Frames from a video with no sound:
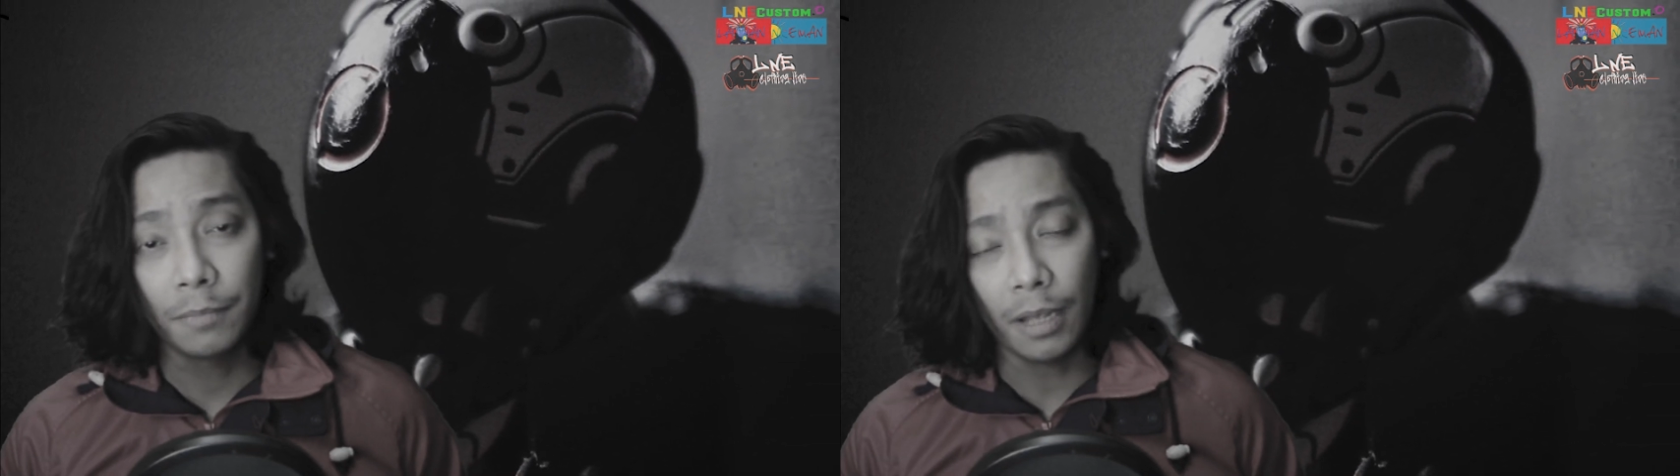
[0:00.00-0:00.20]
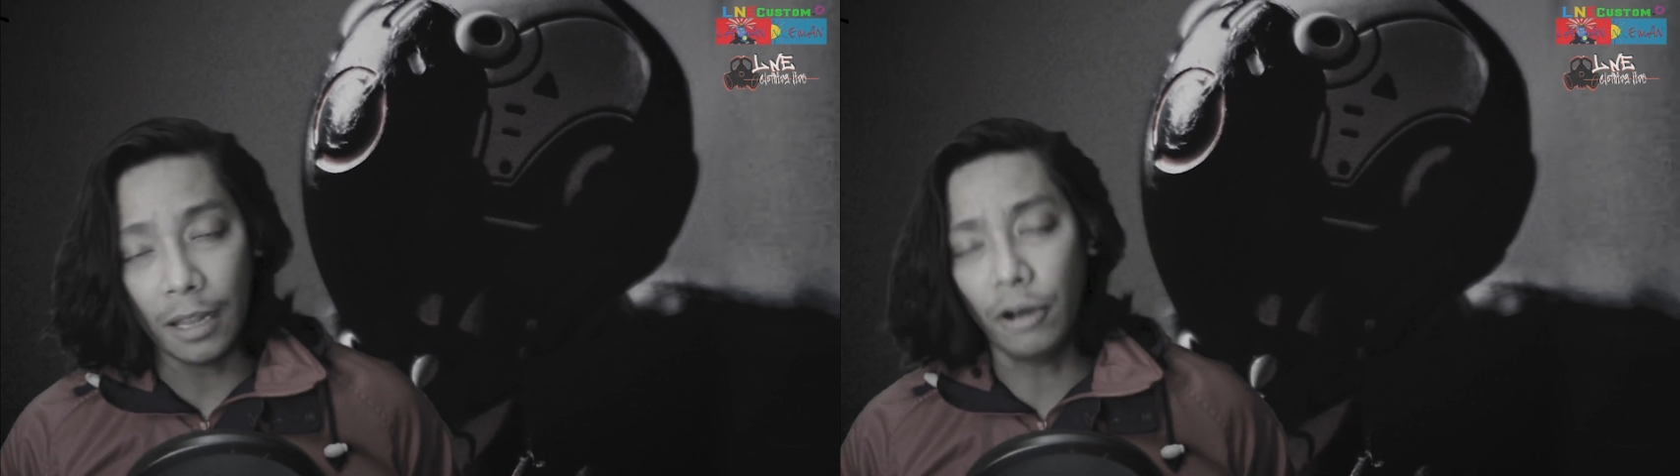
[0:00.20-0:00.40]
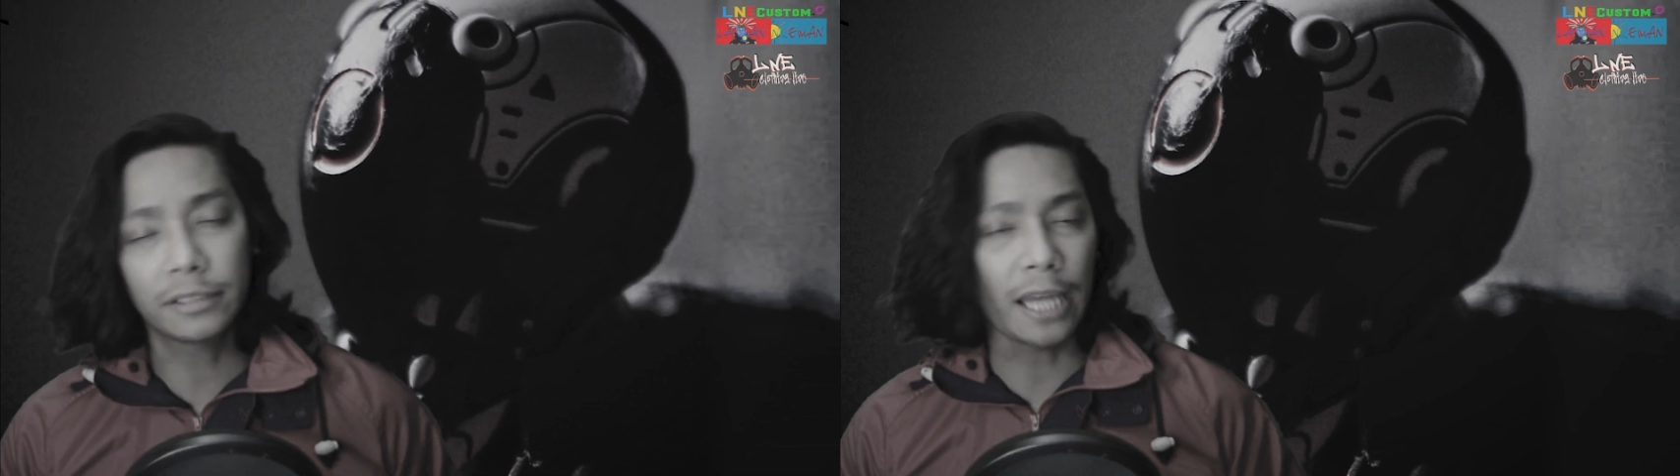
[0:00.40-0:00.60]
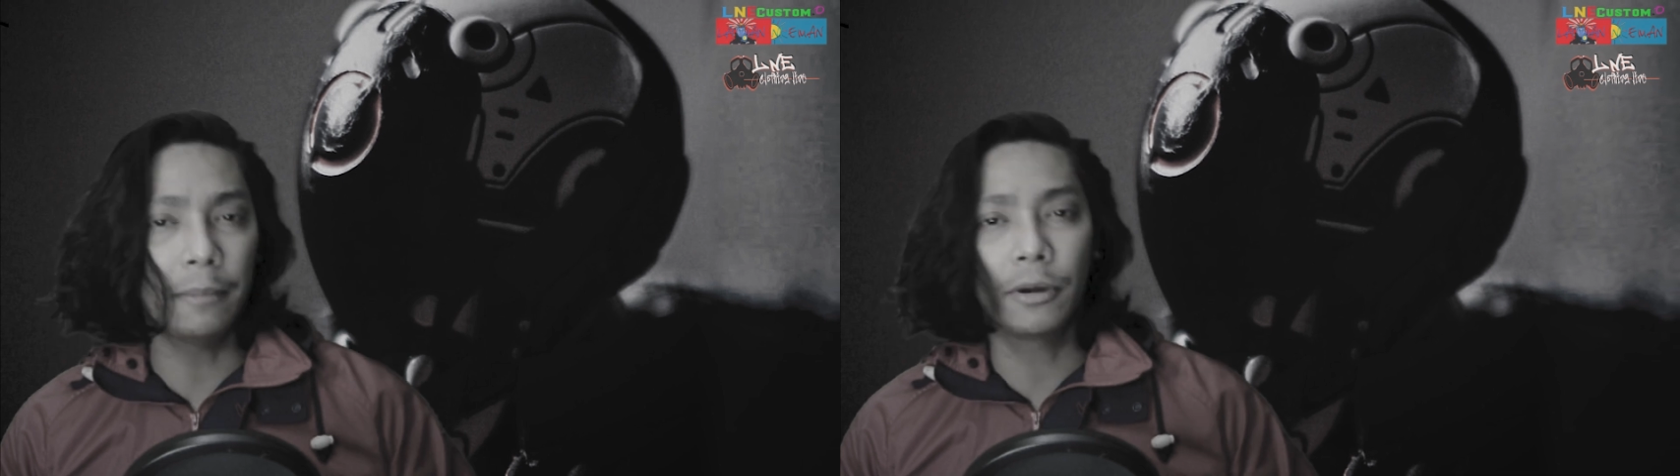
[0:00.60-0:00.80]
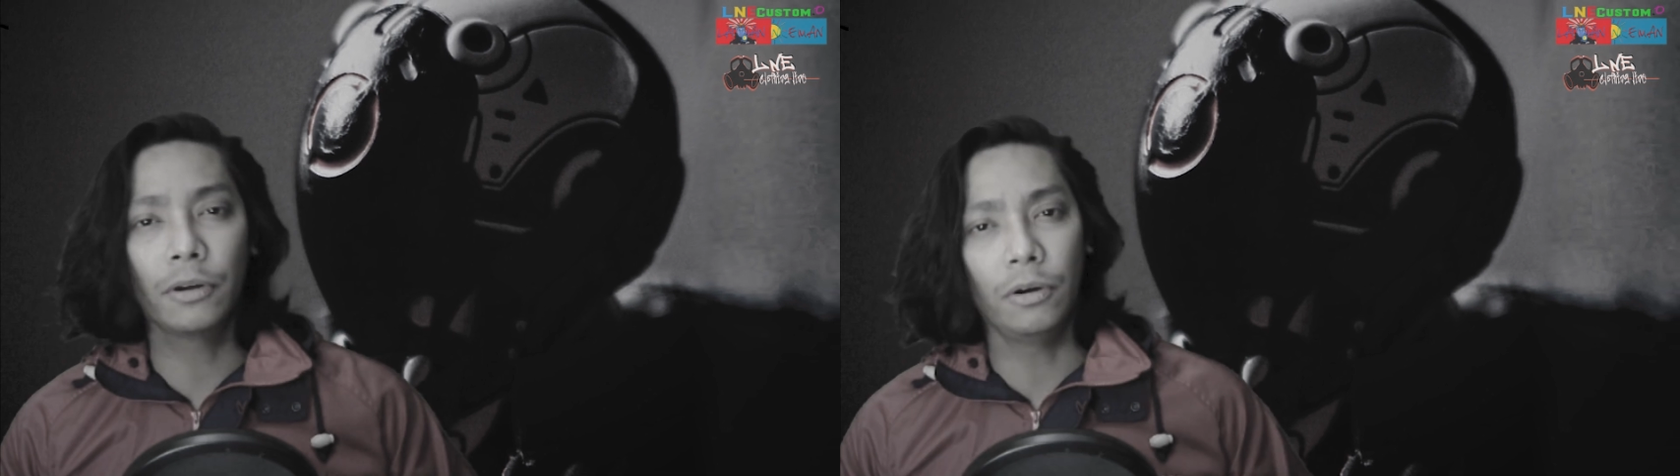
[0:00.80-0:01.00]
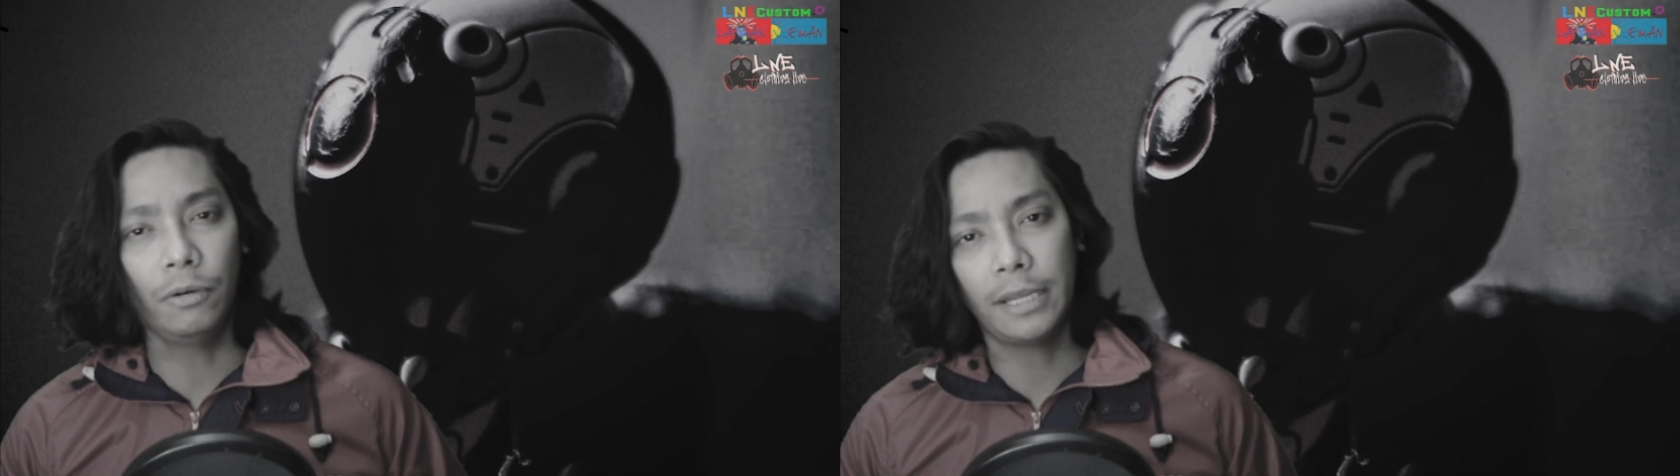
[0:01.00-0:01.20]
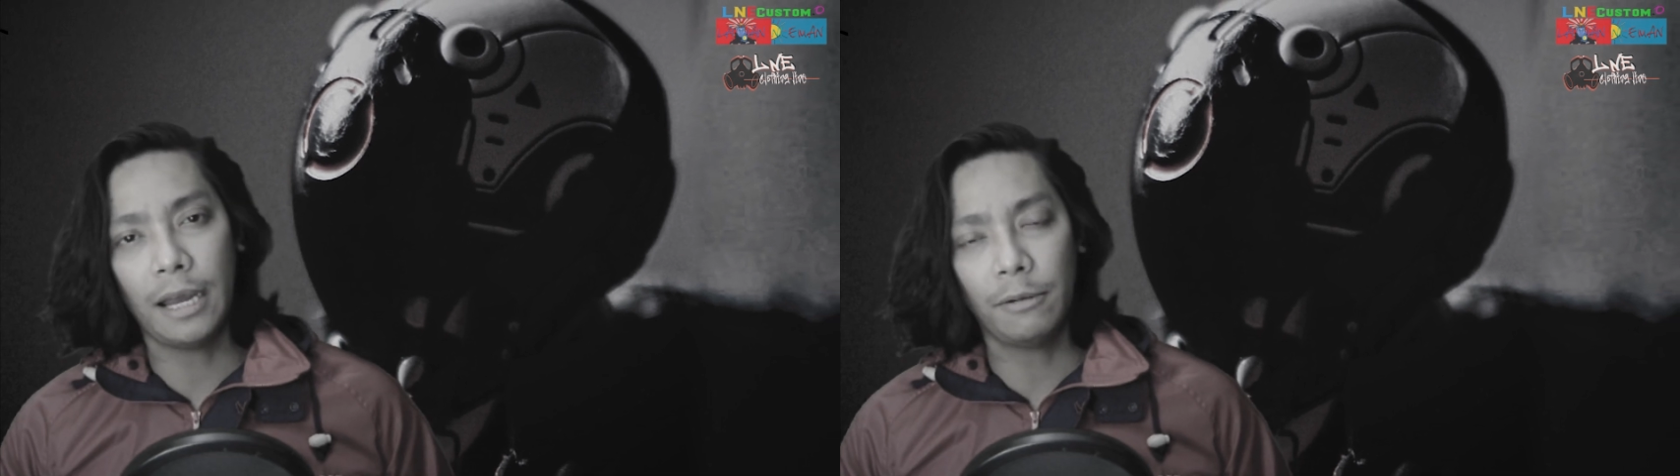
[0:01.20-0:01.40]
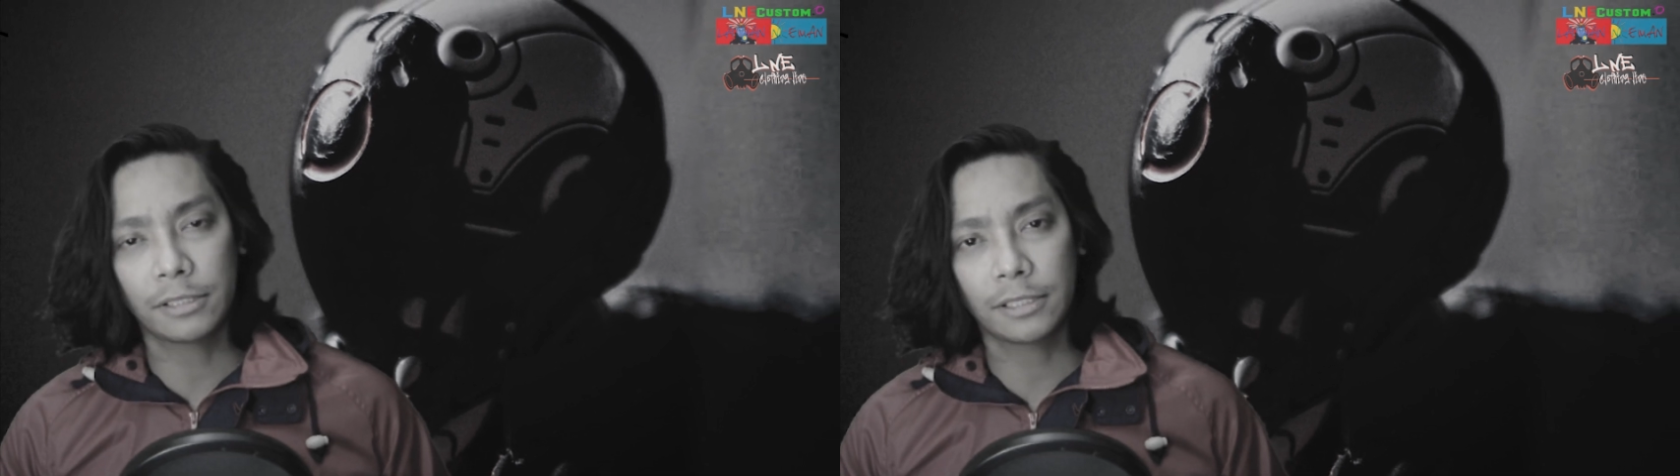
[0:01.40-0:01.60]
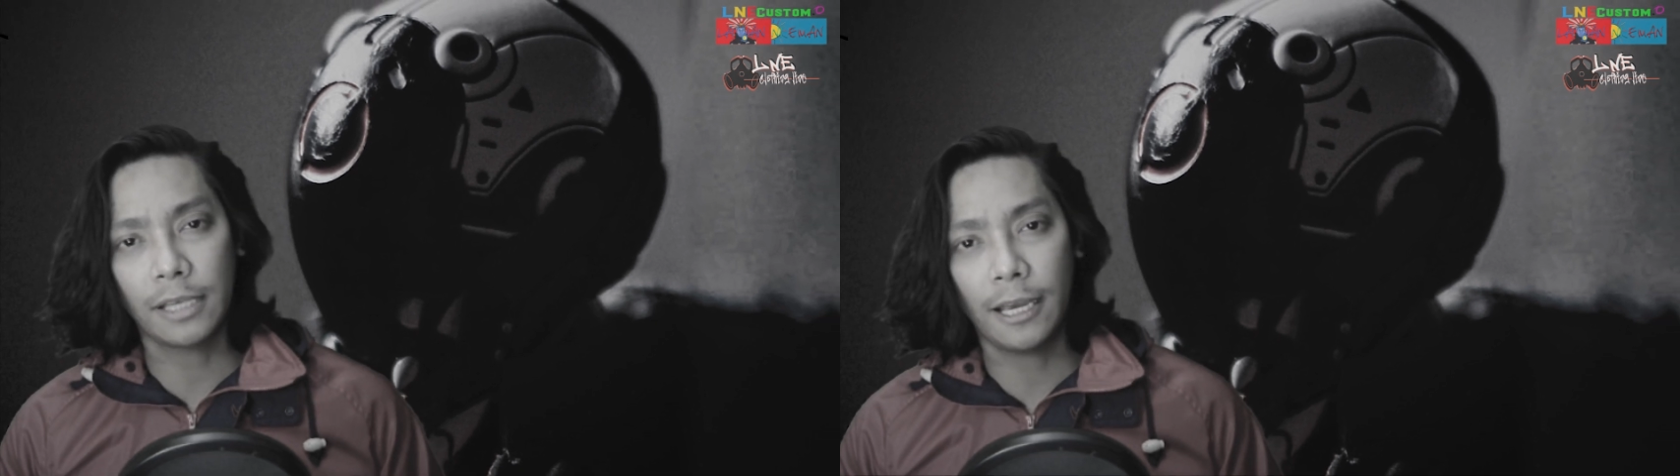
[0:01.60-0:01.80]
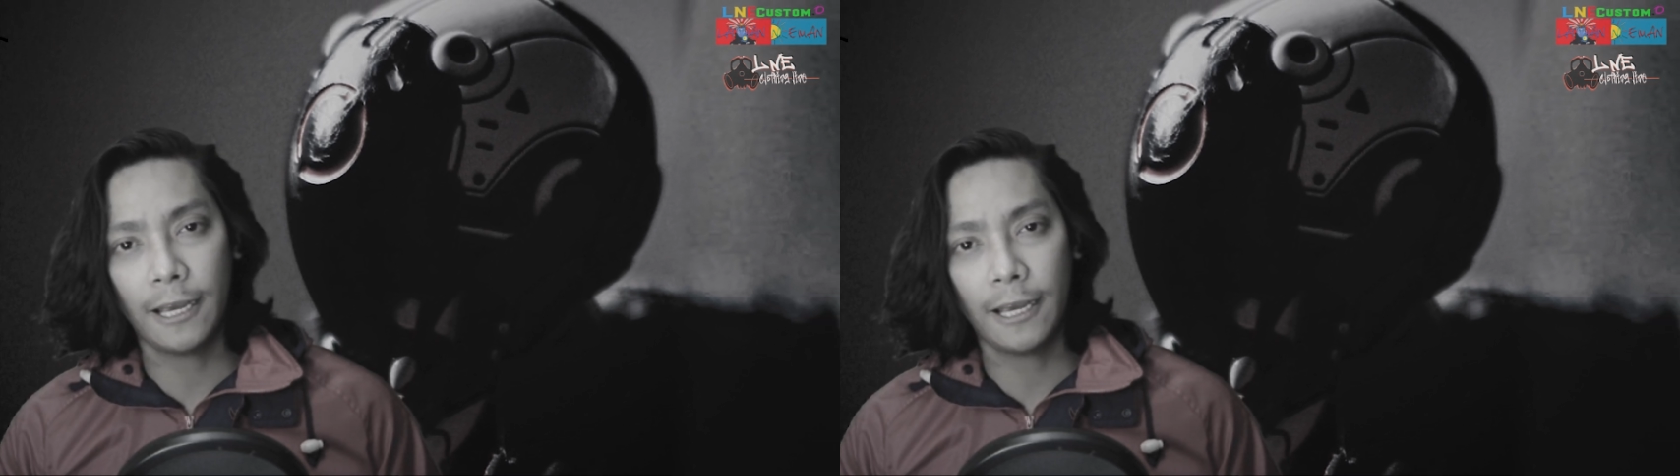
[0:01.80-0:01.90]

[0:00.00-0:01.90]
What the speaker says: a long time ago when I was,